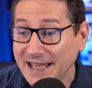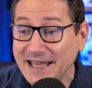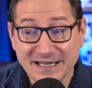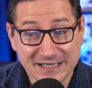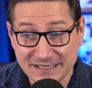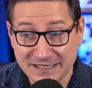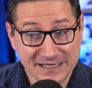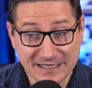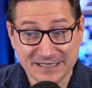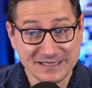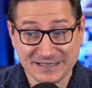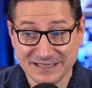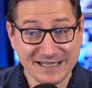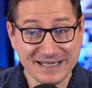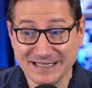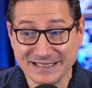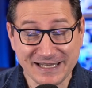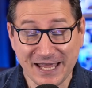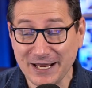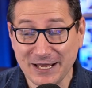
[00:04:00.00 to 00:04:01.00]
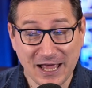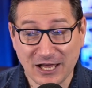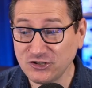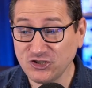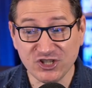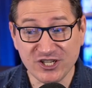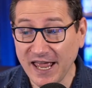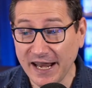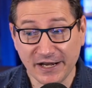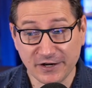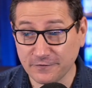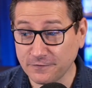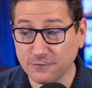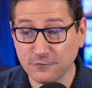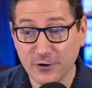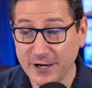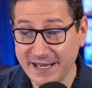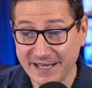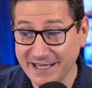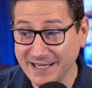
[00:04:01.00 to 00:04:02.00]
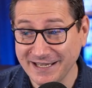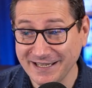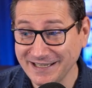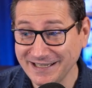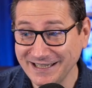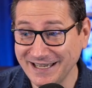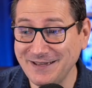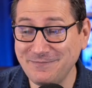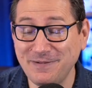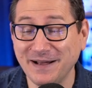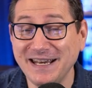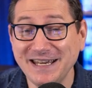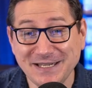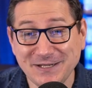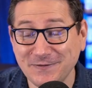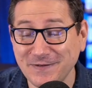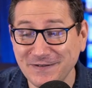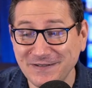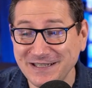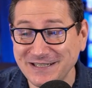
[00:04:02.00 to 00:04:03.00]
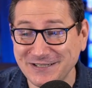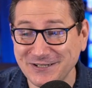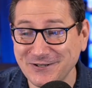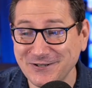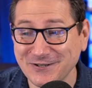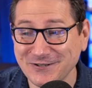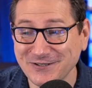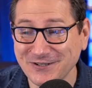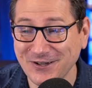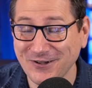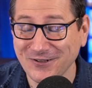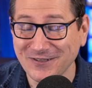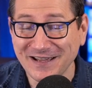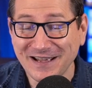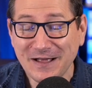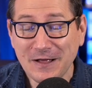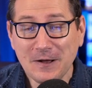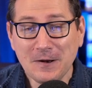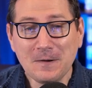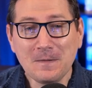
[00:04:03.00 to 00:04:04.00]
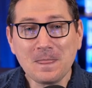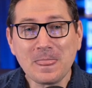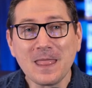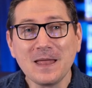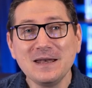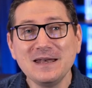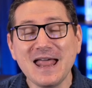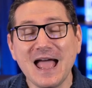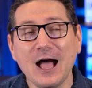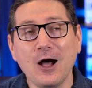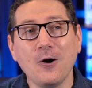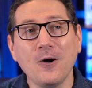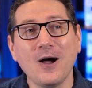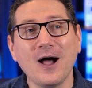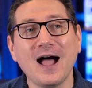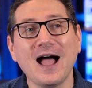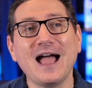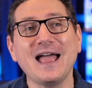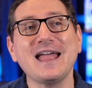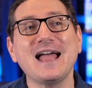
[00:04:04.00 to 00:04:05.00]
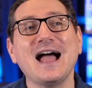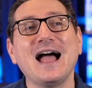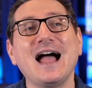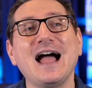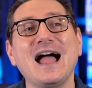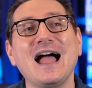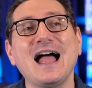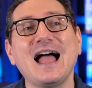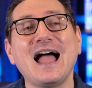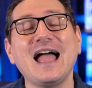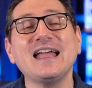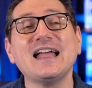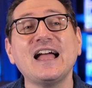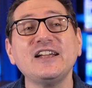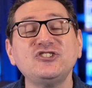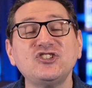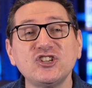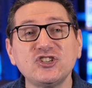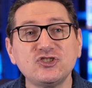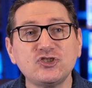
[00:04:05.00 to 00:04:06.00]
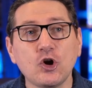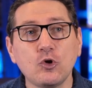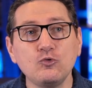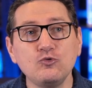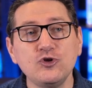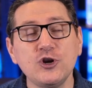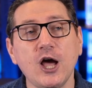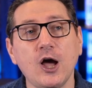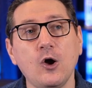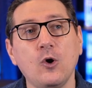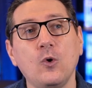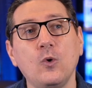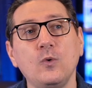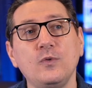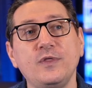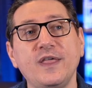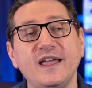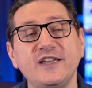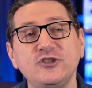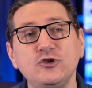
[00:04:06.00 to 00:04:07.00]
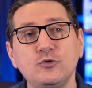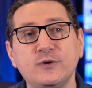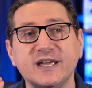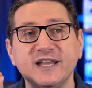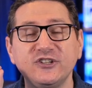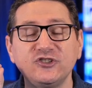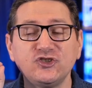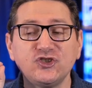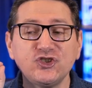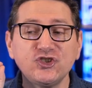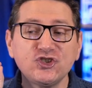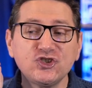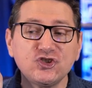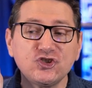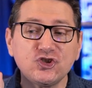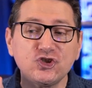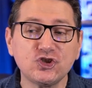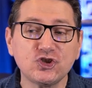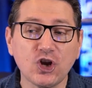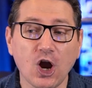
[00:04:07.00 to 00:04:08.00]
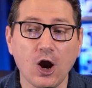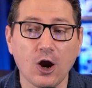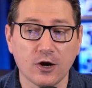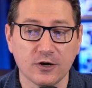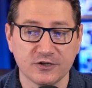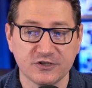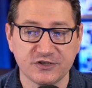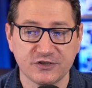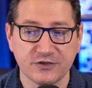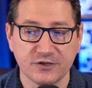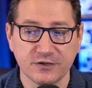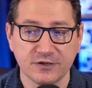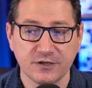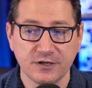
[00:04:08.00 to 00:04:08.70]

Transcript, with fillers: He's he's he's like a genetic freak, but he's fifty-two years old. That's incredible. Now, I, I I just don't know that you can start